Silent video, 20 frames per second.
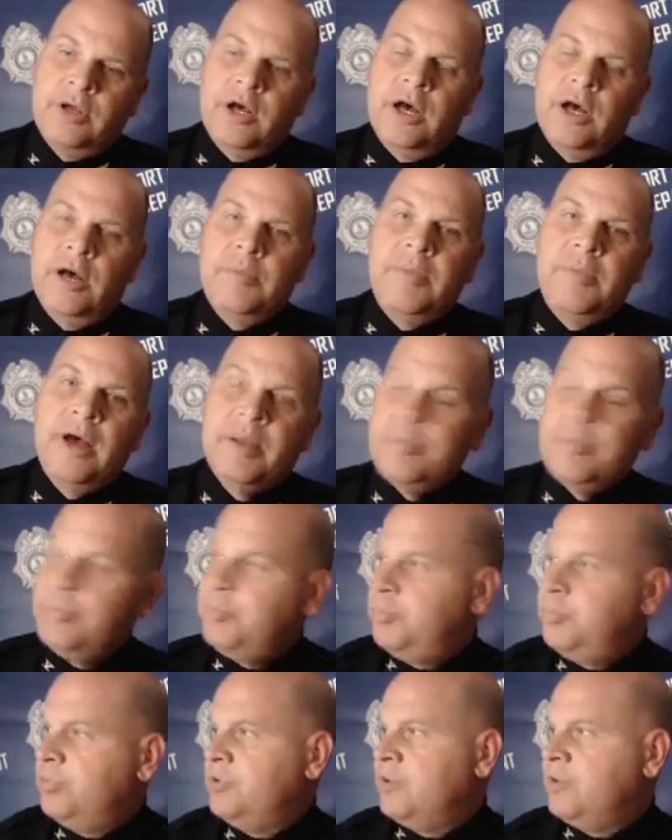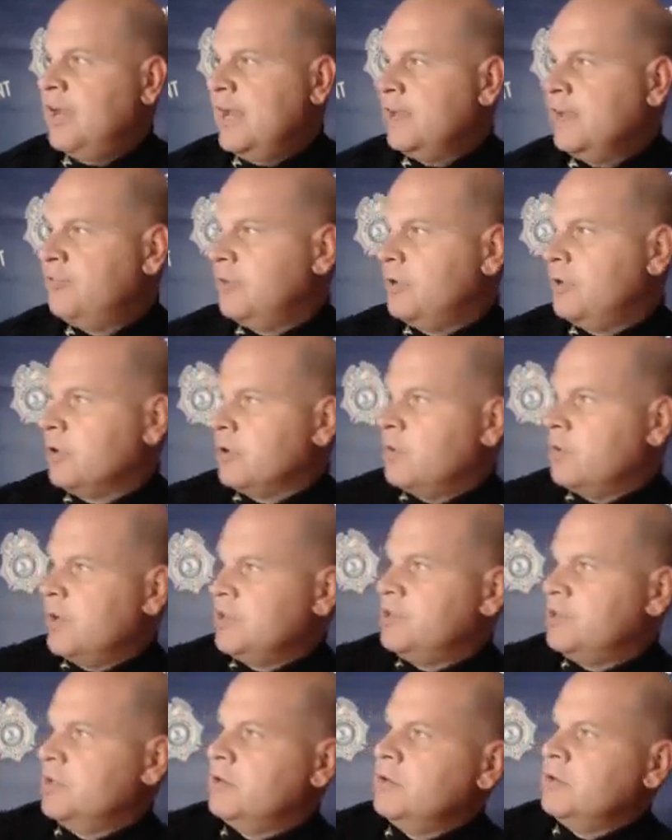To answer your
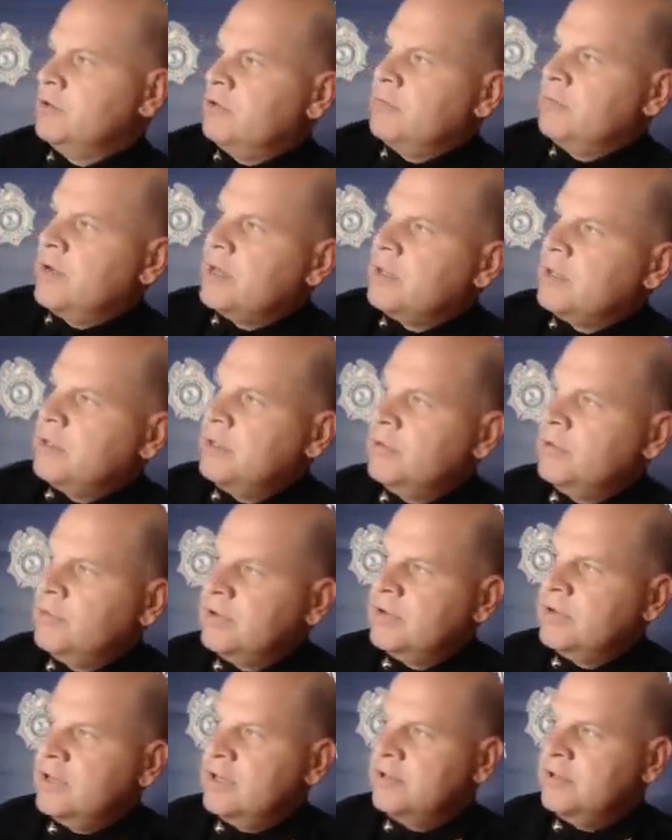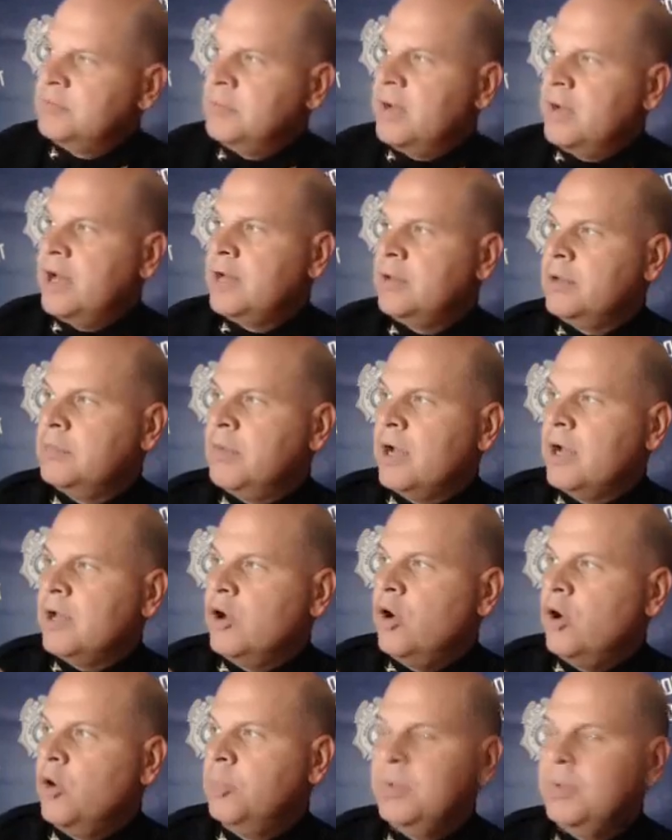question directly, Luke, is my
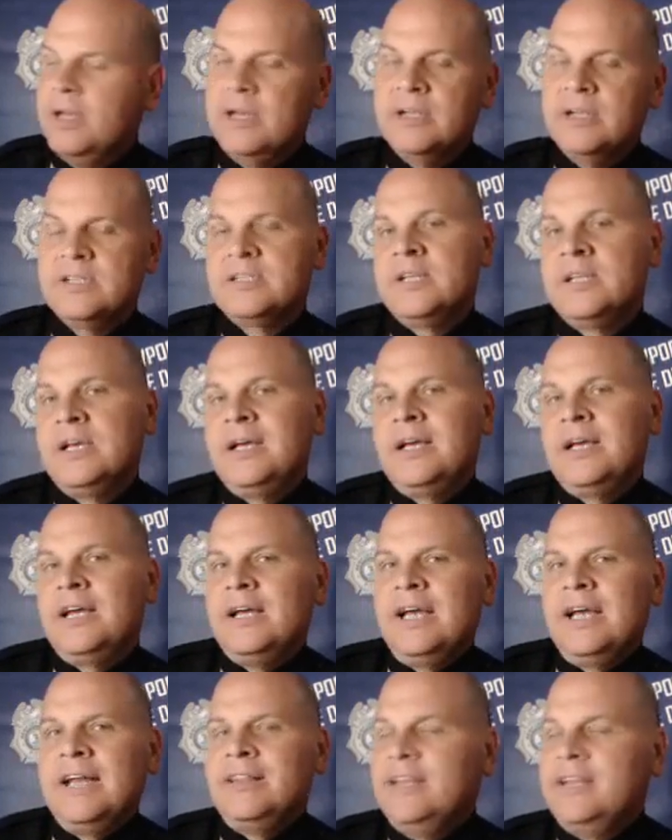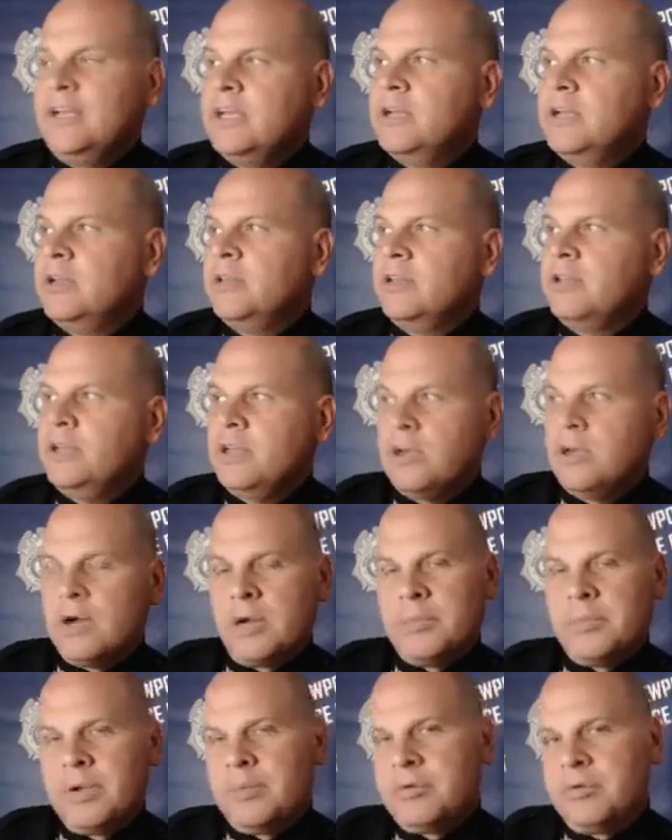hope is at the end of the year
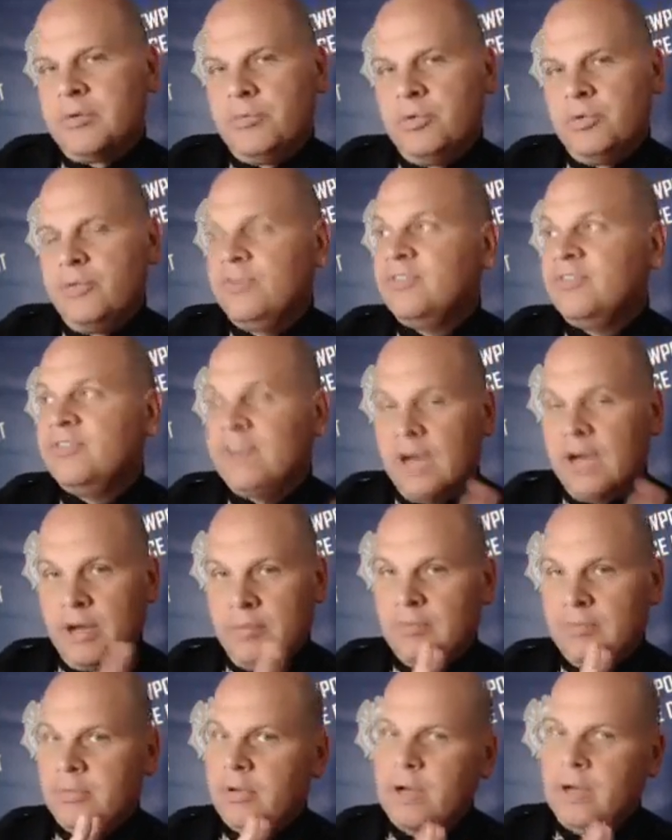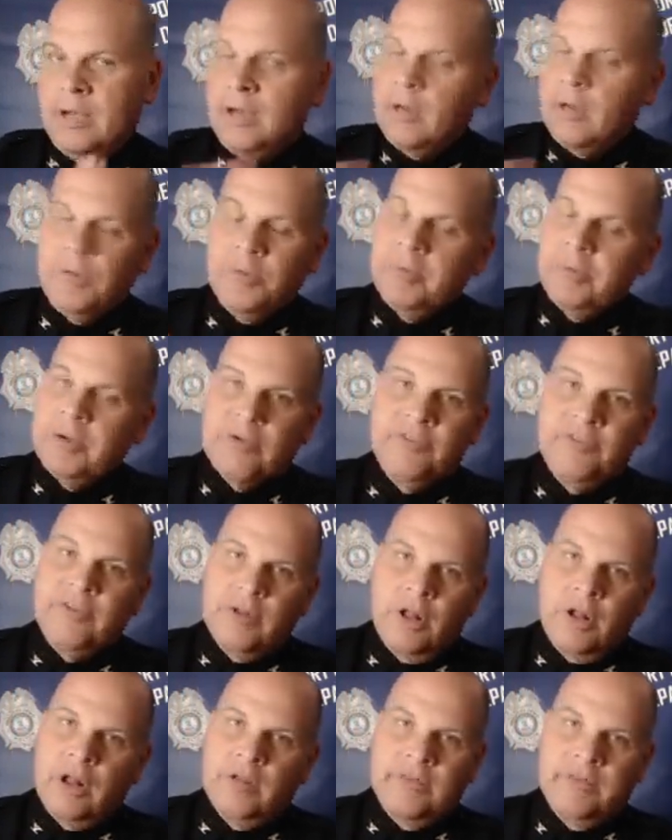I'm able to move some. I won't be able to
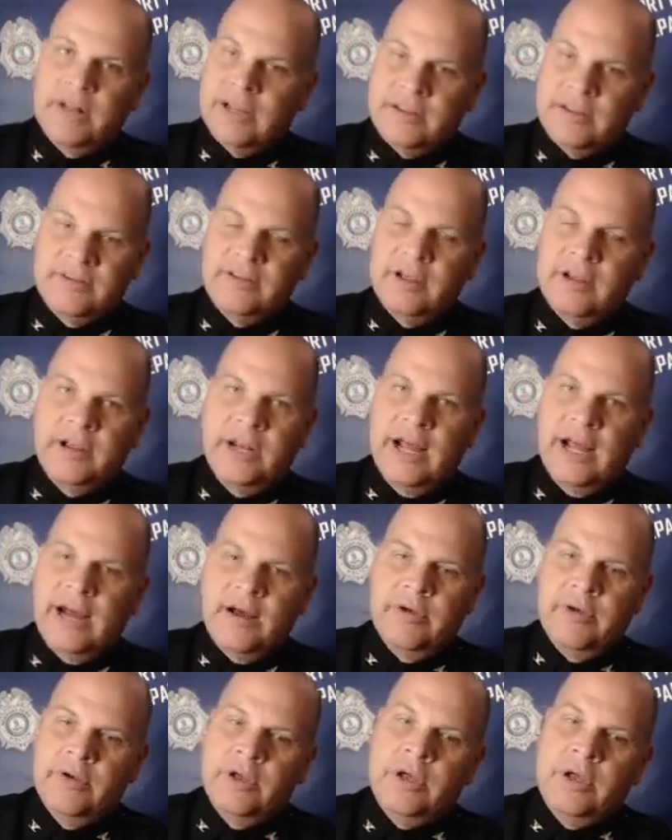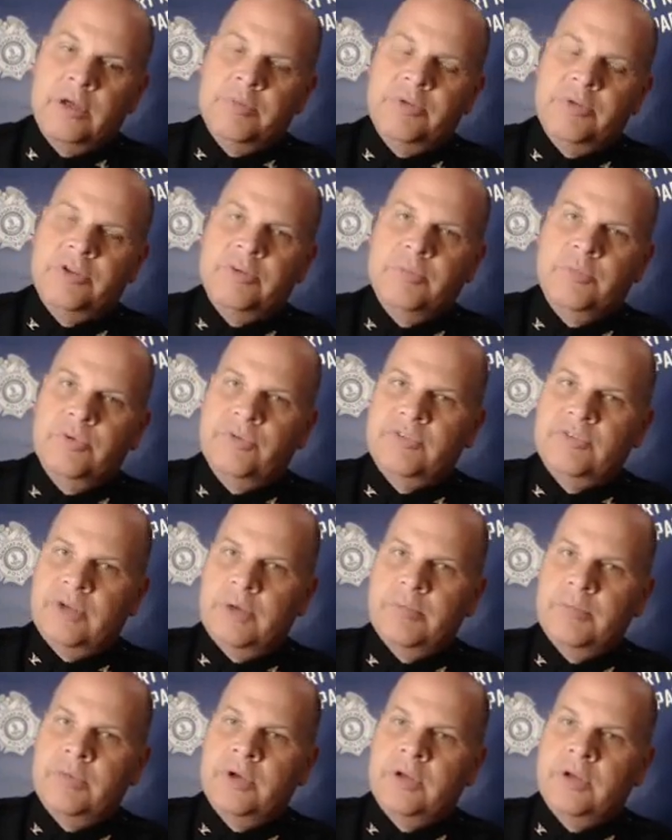fill all of it, I can tell you now, but to move
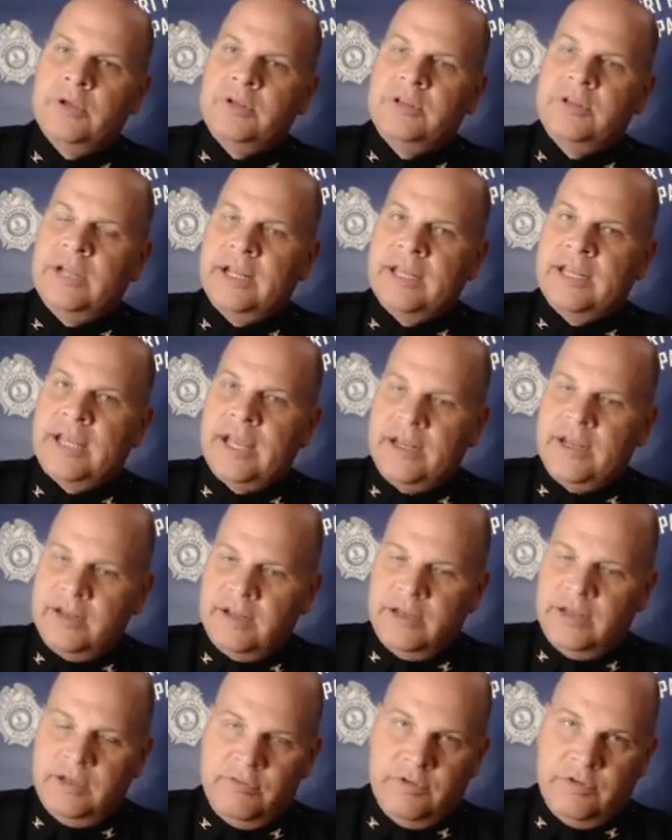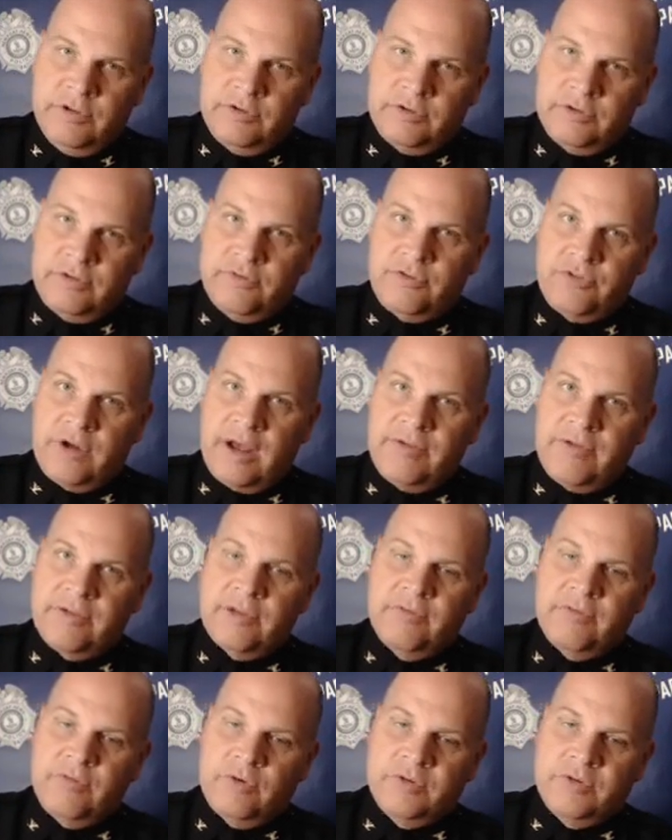some dedicated individuals of
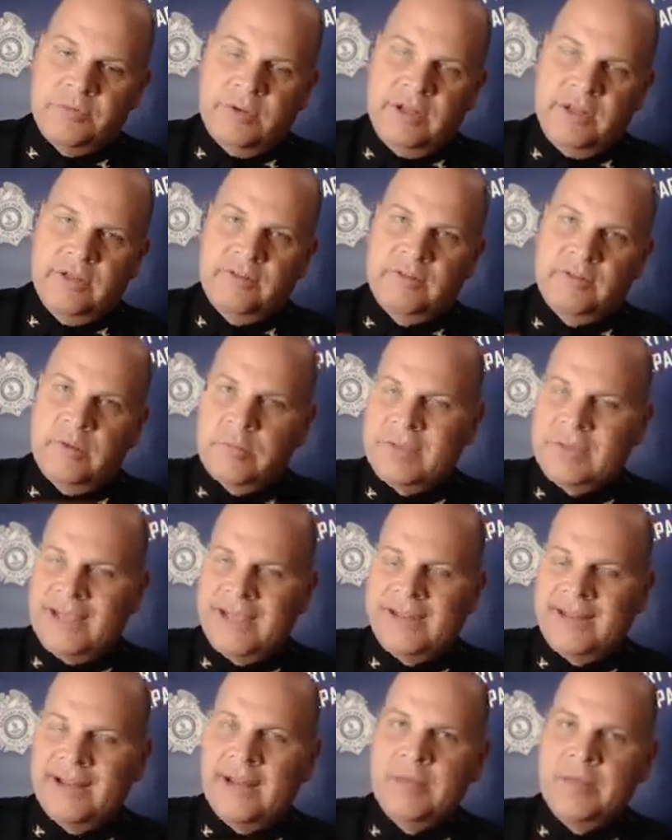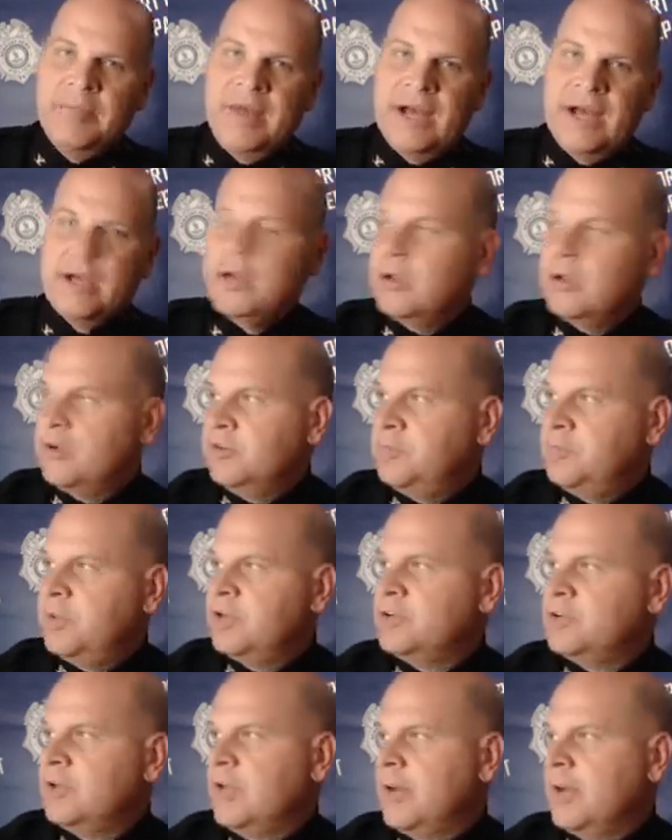traffic enforcement and some canine back under
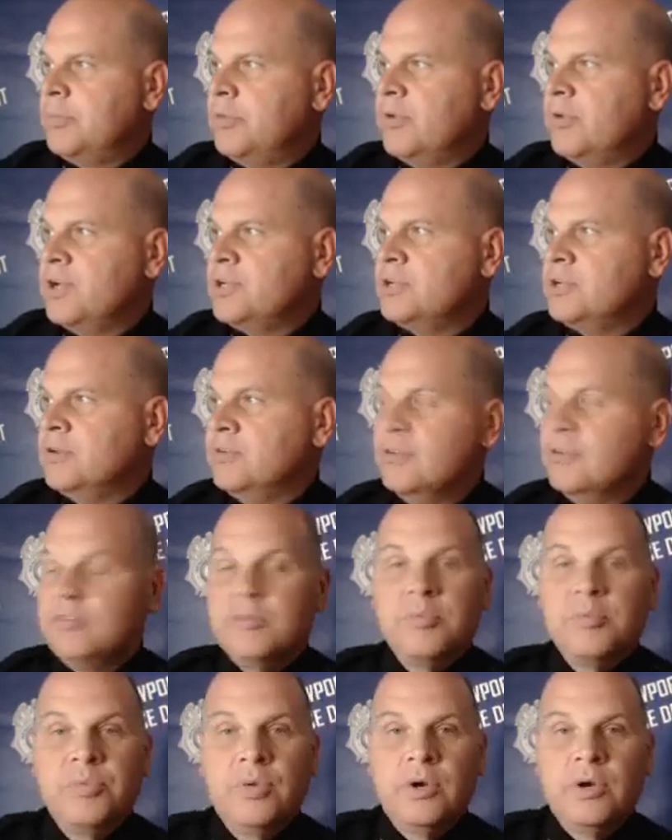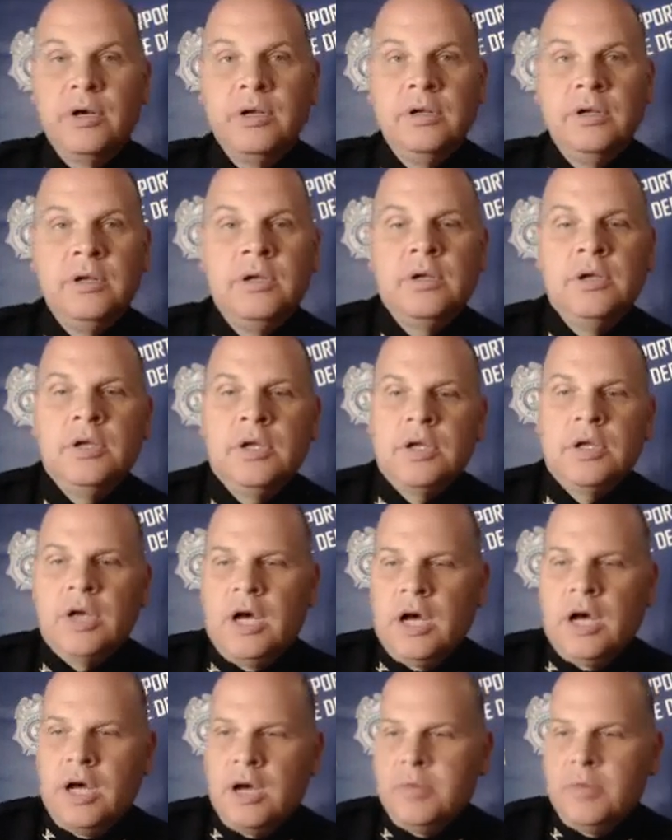special operations. It's important,
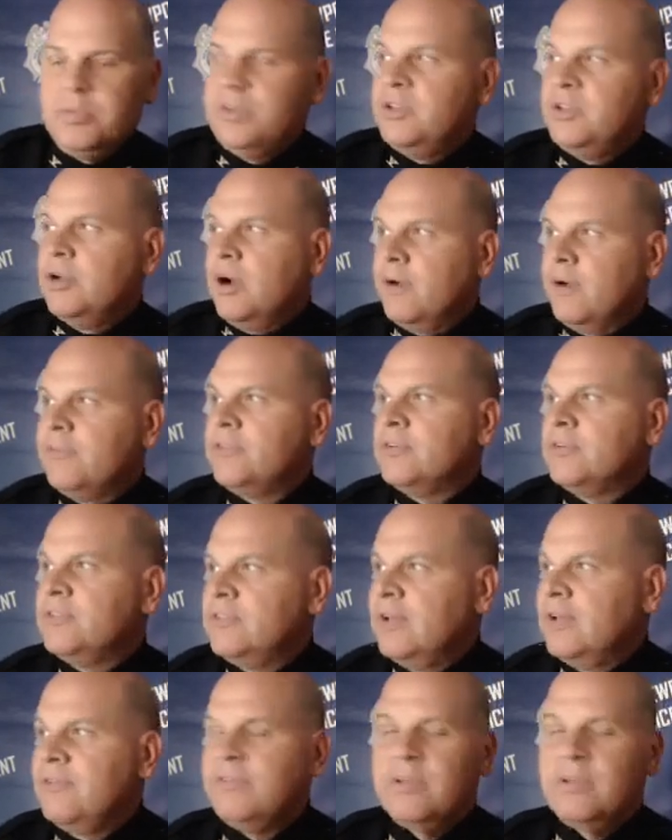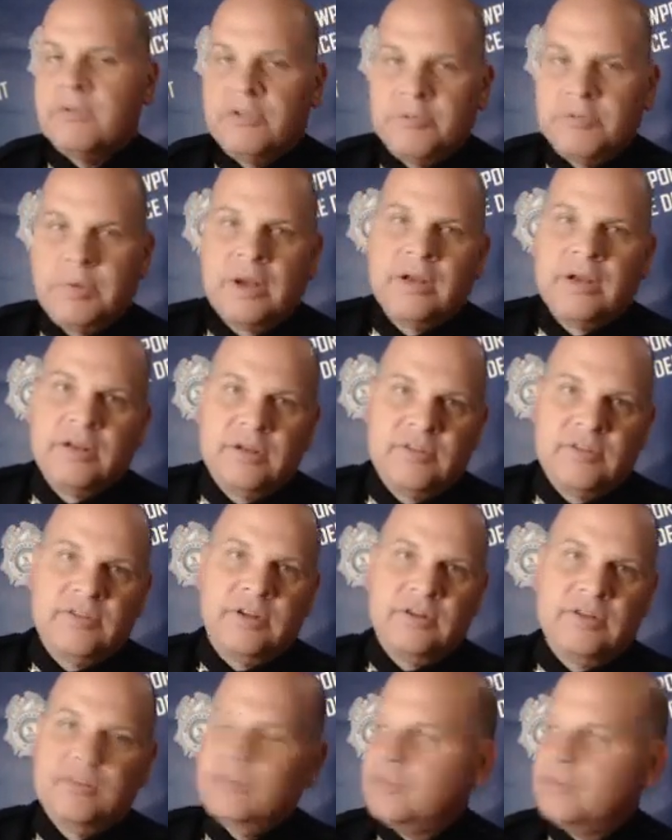but the officer safety and responding to
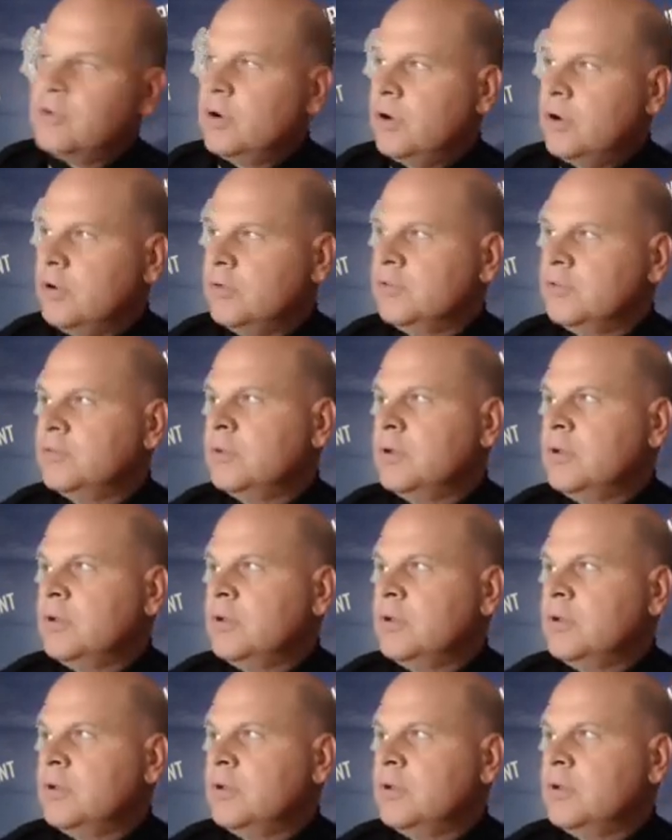citizens' calls